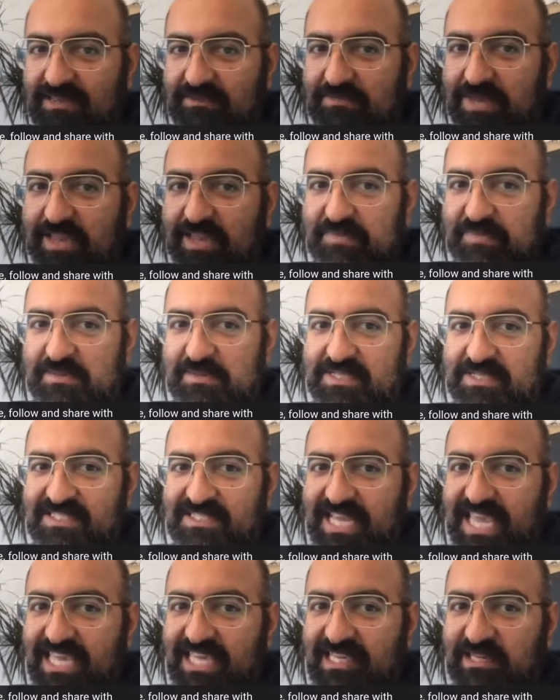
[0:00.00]
Maybe a
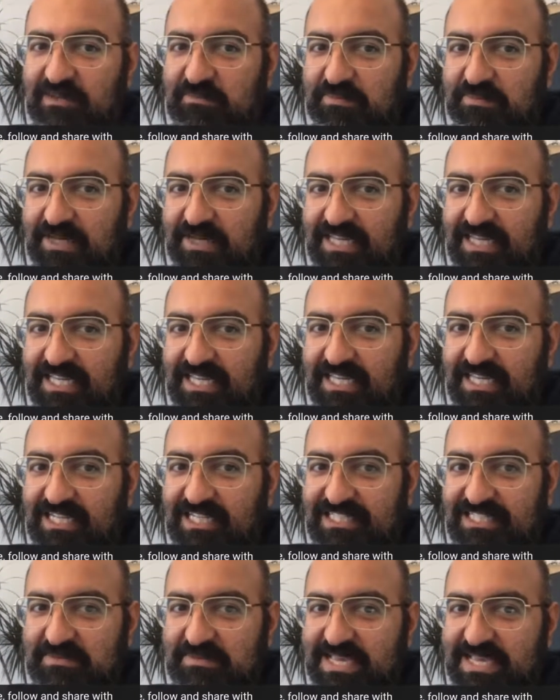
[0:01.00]
mistake, but it
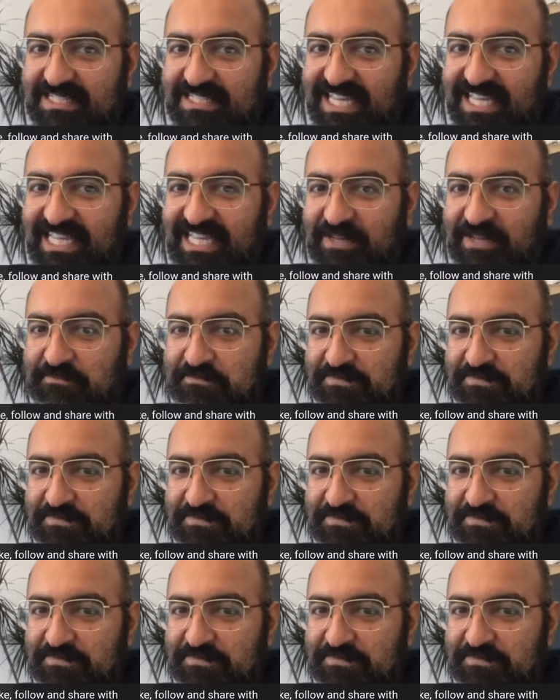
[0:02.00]
looks amazing.